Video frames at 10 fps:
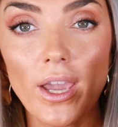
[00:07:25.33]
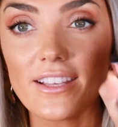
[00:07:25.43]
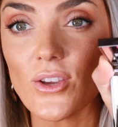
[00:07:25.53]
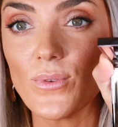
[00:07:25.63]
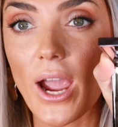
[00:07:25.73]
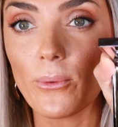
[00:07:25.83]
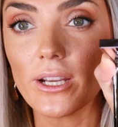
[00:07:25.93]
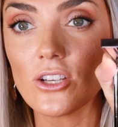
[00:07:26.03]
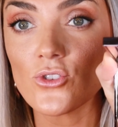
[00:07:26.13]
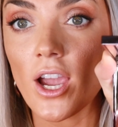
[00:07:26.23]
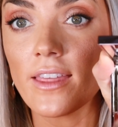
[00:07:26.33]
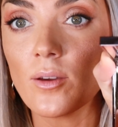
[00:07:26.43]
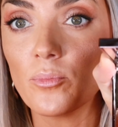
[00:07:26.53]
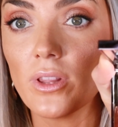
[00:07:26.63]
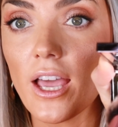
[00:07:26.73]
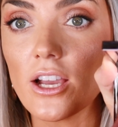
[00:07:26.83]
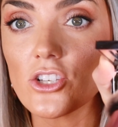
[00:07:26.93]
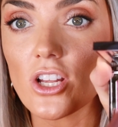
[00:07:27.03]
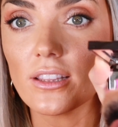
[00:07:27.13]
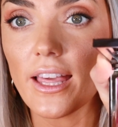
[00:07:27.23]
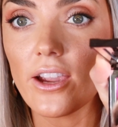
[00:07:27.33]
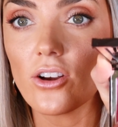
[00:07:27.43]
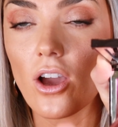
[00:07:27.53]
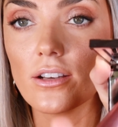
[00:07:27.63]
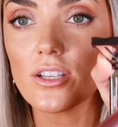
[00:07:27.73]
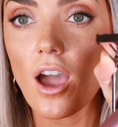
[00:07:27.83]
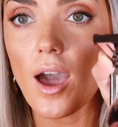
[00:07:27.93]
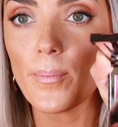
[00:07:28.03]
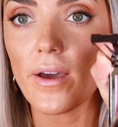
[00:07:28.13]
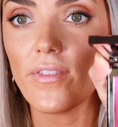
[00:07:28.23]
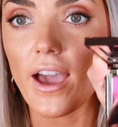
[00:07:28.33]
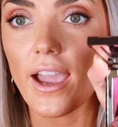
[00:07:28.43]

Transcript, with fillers: okay, so now we're gonna try the blush layered on top of the